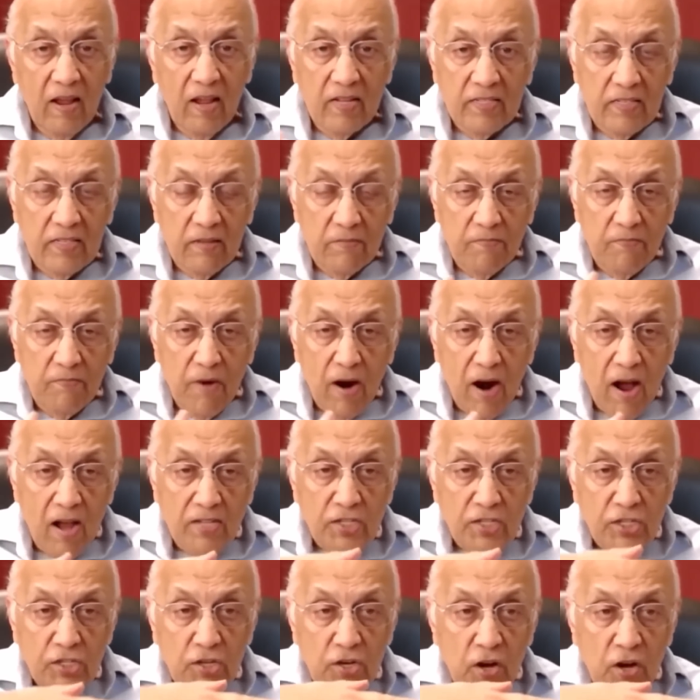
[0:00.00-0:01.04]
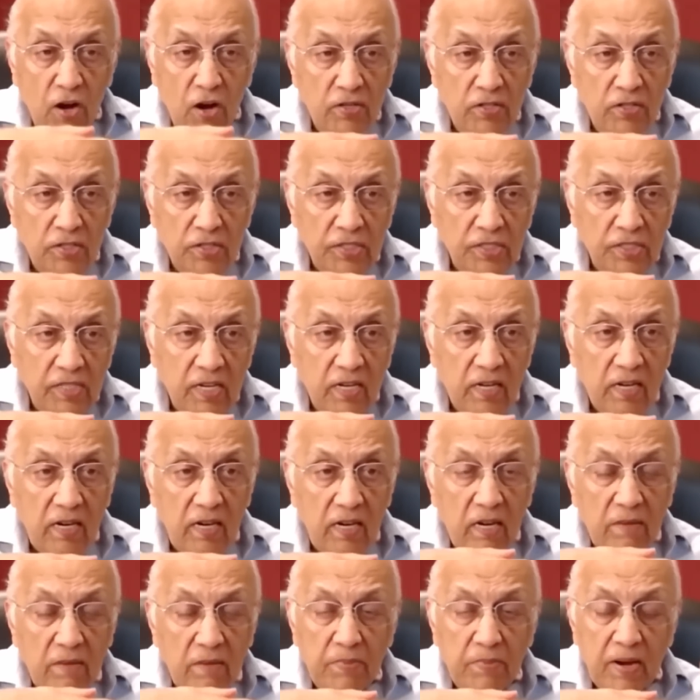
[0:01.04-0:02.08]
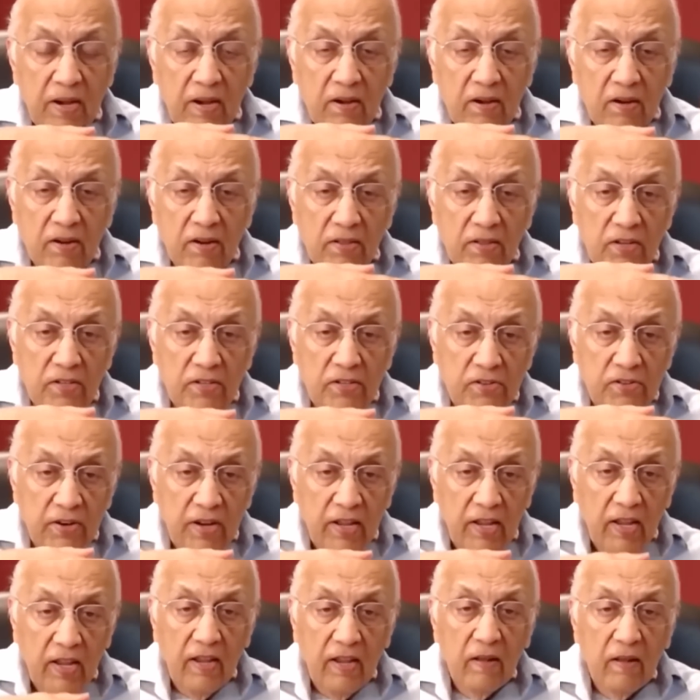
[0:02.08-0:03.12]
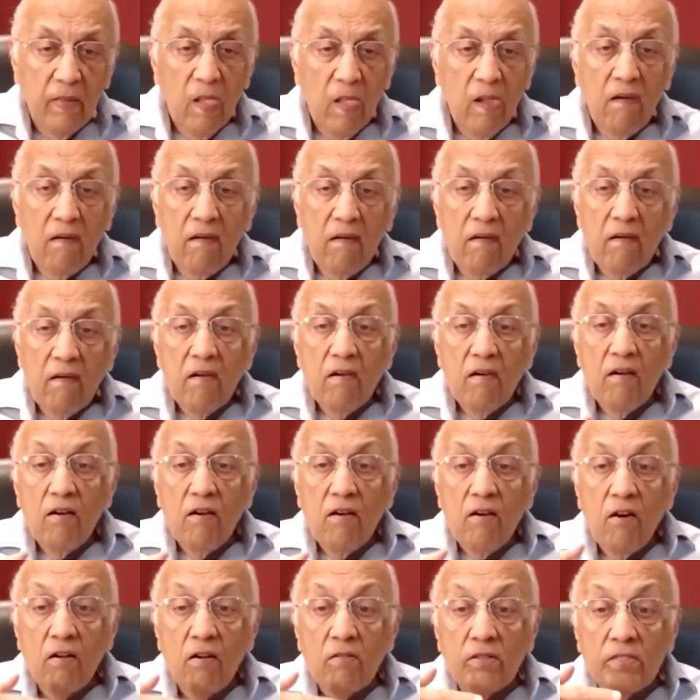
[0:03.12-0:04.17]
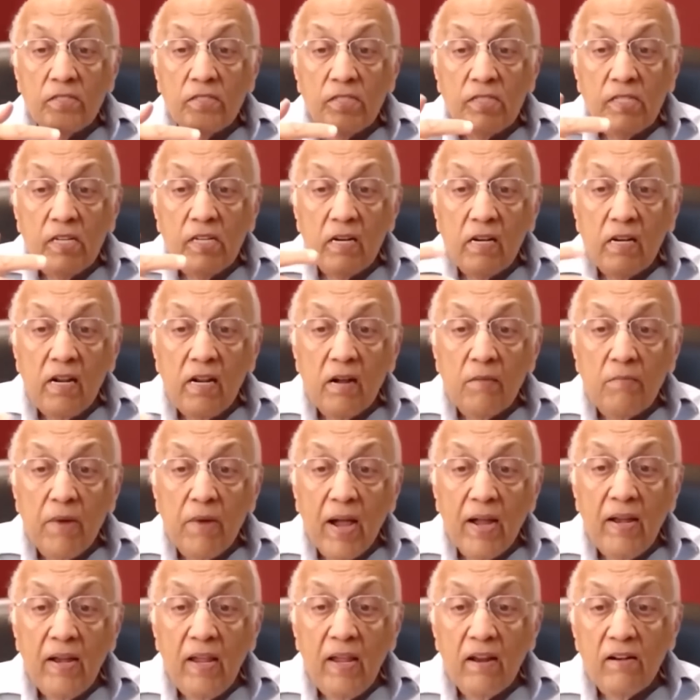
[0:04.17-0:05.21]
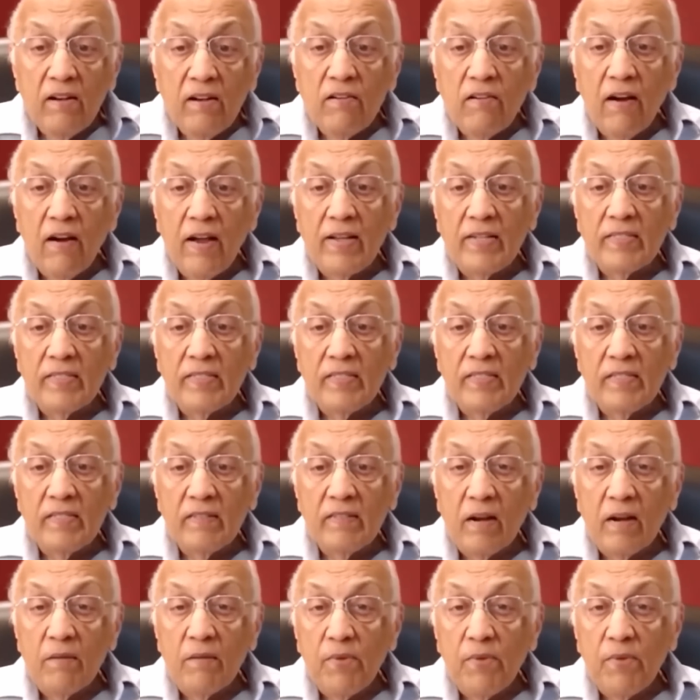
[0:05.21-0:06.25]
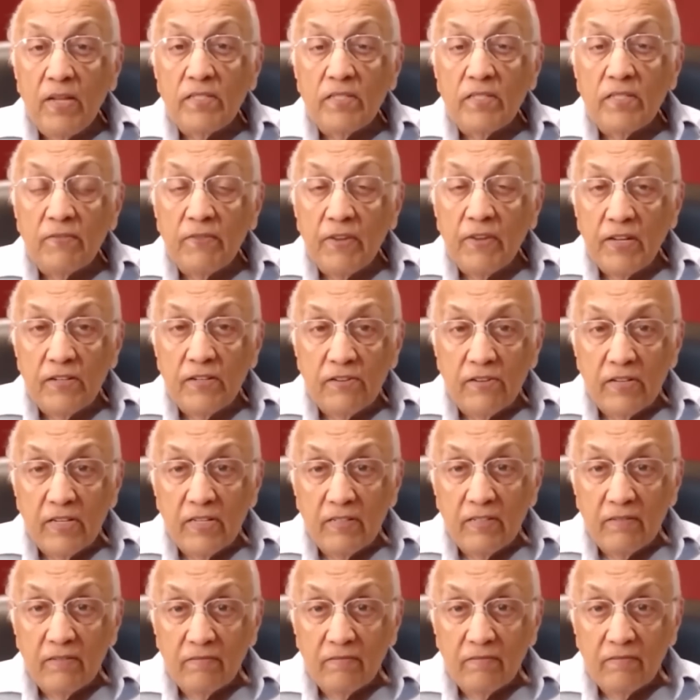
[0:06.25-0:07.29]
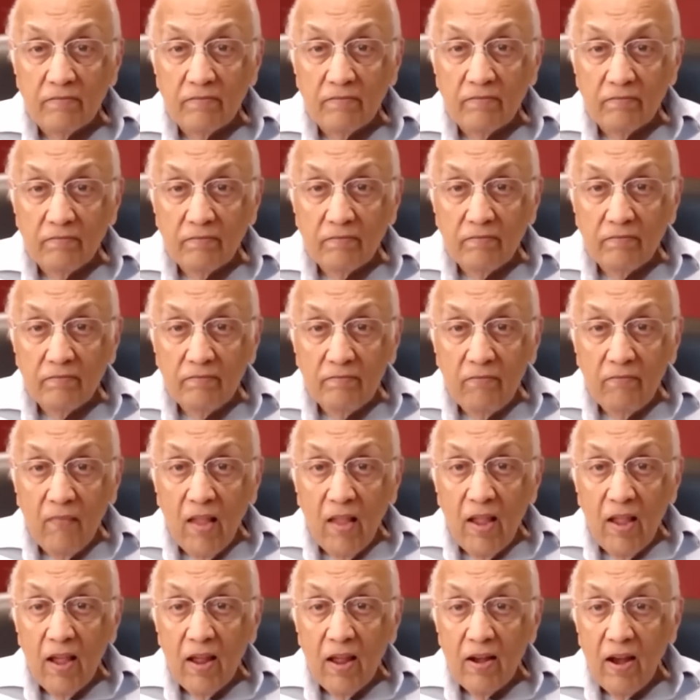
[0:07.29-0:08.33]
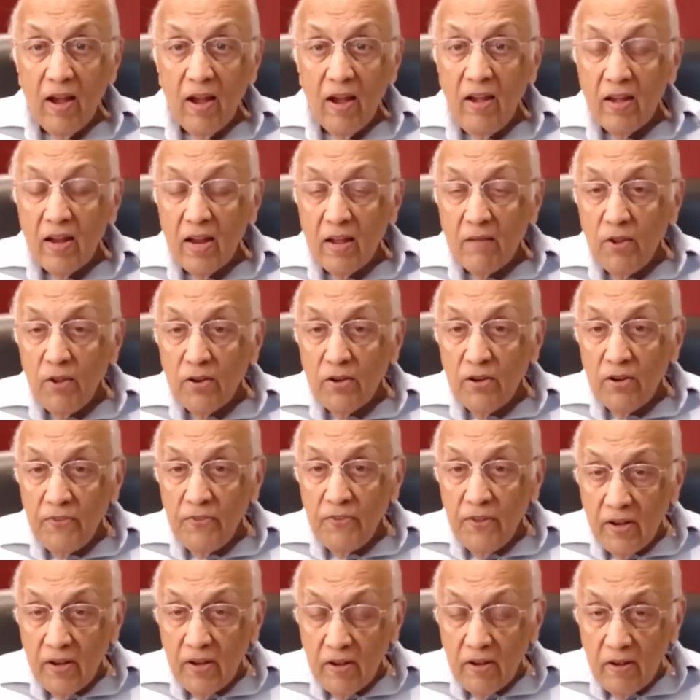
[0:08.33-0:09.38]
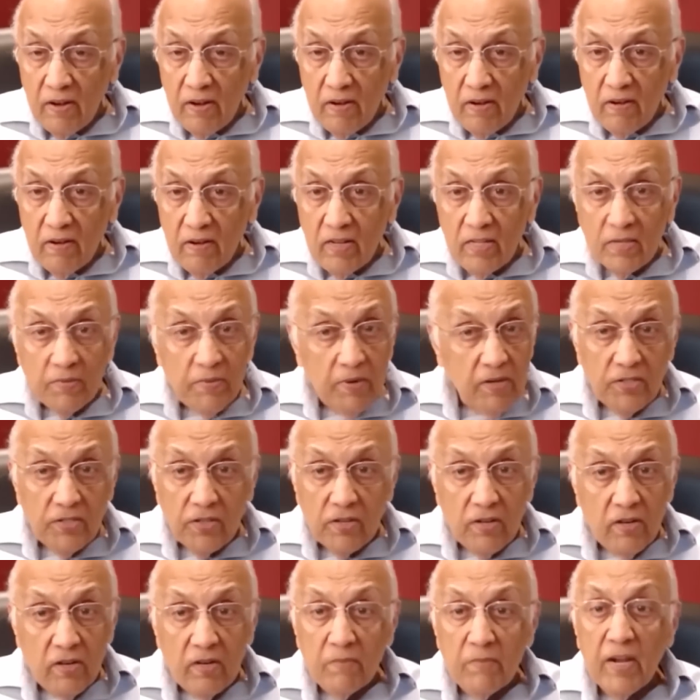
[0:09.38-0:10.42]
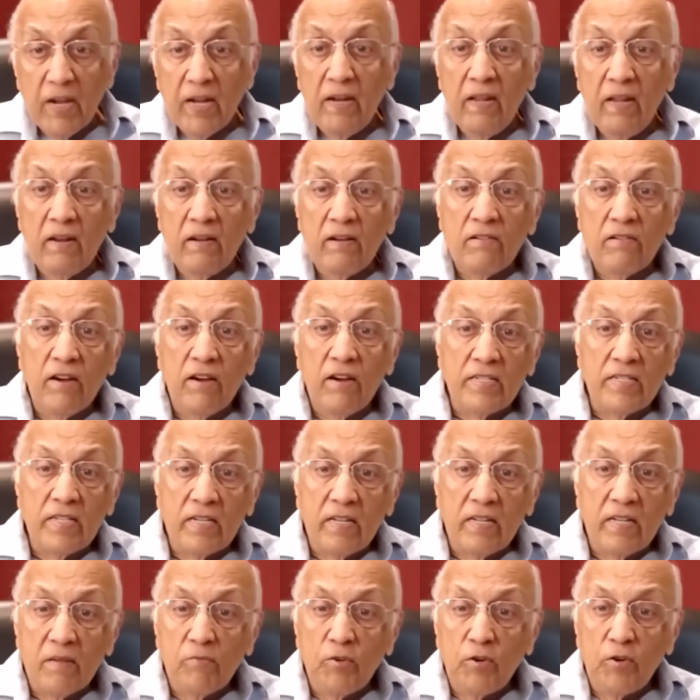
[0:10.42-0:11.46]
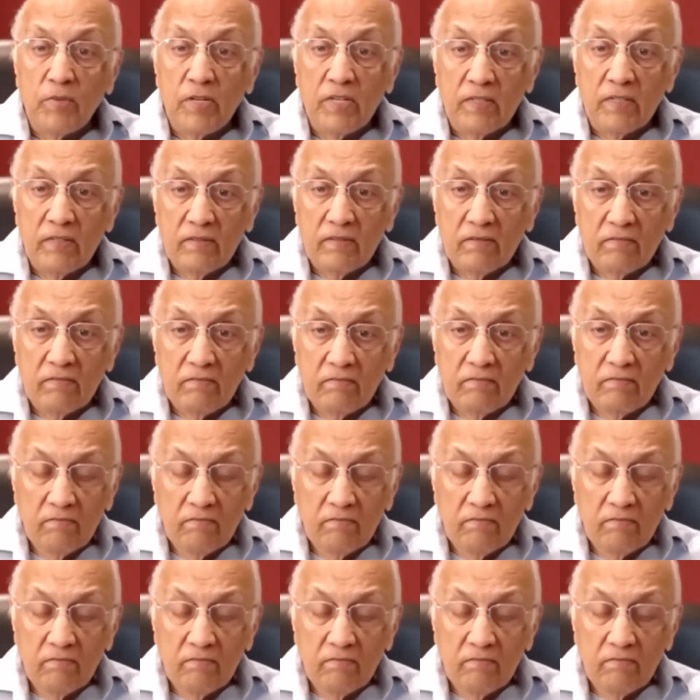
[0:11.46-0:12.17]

It's the branch constantly dependent on the tree, constantly abiding in Christ, that brings the victory. And anytime you're defeated, it's because you're not abiding in Christ at that moment.